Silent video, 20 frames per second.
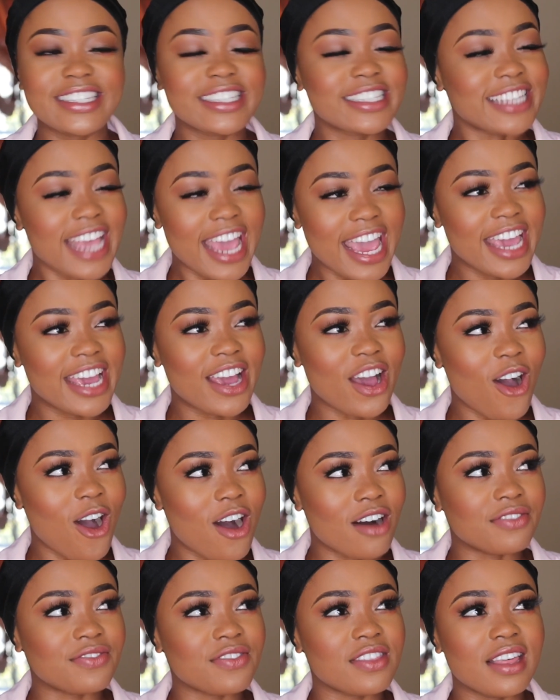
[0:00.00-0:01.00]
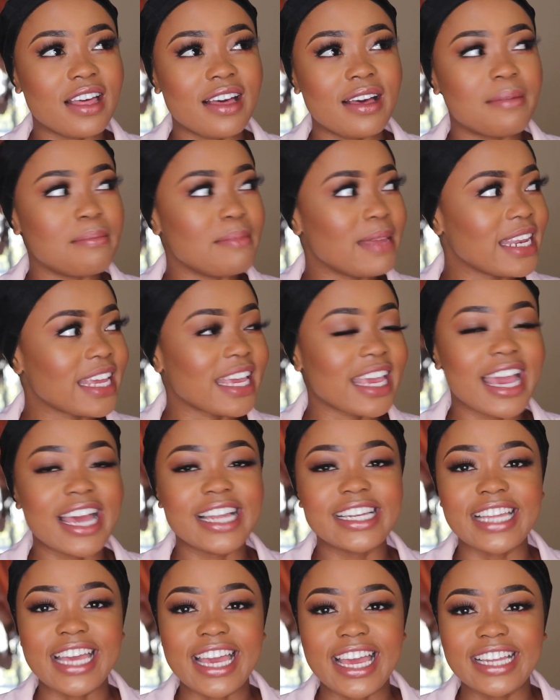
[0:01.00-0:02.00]
take off the
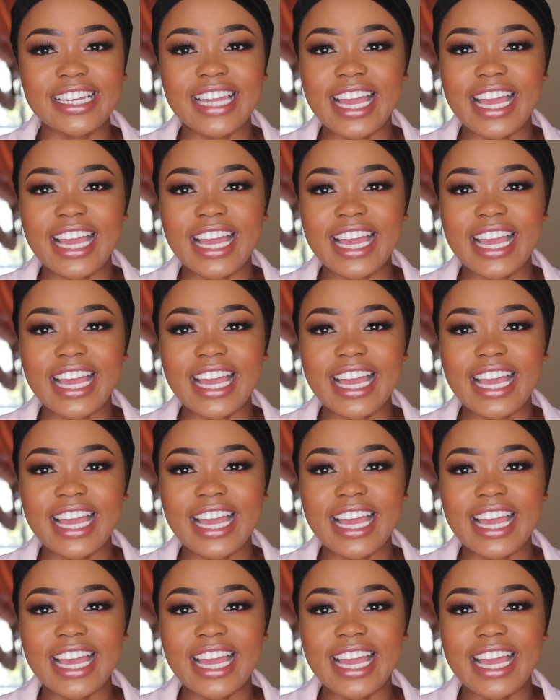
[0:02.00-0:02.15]
mannequin head.